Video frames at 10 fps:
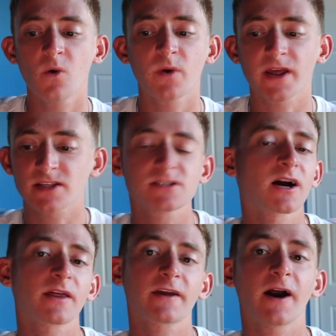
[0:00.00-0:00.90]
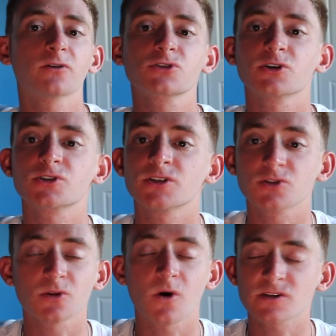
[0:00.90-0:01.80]
when it gets stuck in the couch cushions
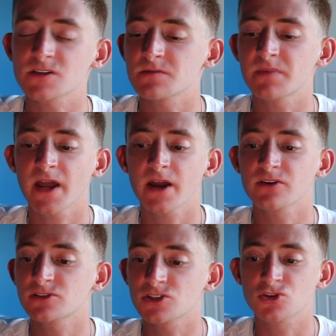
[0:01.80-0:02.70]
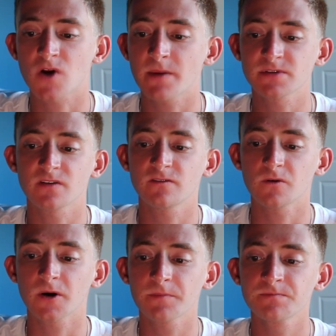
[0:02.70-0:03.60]
or lost in bed or just dropped on the
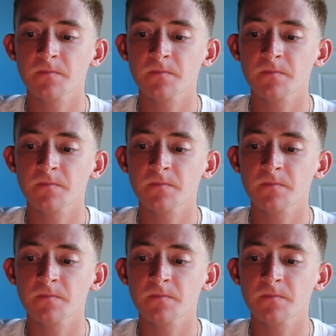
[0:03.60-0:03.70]
floor.